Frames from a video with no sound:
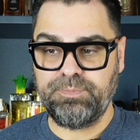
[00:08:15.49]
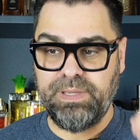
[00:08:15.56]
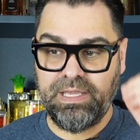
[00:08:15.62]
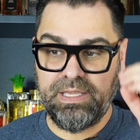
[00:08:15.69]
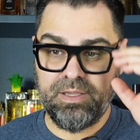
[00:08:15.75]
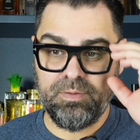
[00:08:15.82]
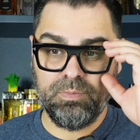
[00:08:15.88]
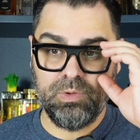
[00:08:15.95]

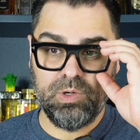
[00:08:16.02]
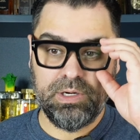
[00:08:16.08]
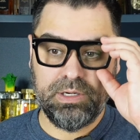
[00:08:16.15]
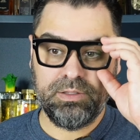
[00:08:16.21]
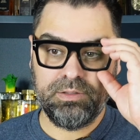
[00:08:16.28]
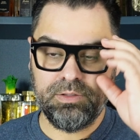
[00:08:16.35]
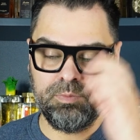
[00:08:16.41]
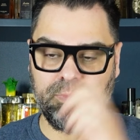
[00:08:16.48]
peaking
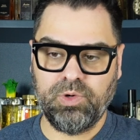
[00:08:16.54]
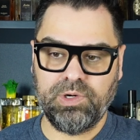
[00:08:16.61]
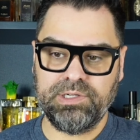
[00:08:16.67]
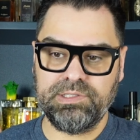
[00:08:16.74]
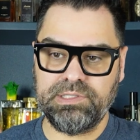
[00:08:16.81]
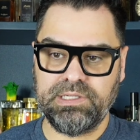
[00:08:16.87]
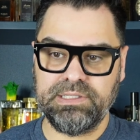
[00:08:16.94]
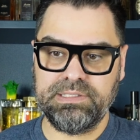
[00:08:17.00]
more the more
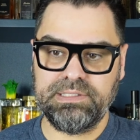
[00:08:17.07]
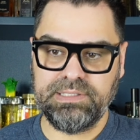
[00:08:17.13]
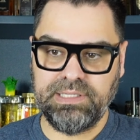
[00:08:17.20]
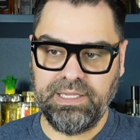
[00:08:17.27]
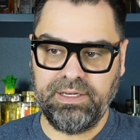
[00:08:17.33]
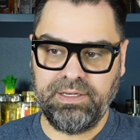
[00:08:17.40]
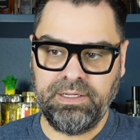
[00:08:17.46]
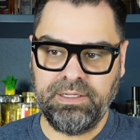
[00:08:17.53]
it's on
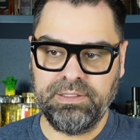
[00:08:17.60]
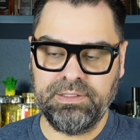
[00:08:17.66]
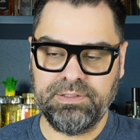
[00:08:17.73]
skin.